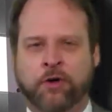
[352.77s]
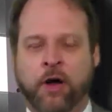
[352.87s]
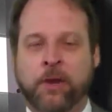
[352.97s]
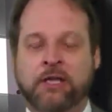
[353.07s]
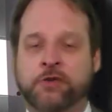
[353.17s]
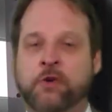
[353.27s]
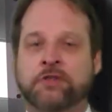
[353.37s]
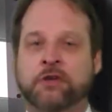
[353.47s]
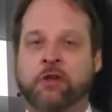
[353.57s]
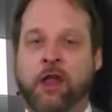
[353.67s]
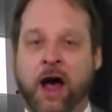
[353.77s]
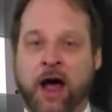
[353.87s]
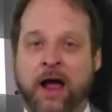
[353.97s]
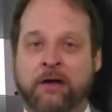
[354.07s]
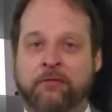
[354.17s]
coming to us
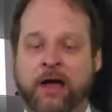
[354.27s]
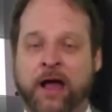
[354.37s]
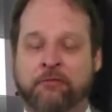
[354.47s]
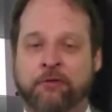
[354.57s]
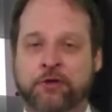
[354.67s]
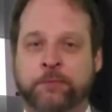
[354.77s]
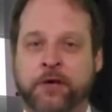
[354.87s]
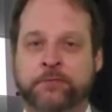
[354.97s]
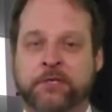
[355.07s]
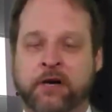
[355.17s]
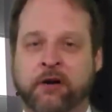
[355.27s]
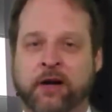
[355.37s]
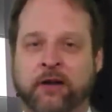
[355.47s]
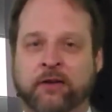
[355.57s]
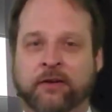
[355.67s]
live at First Presbyterian.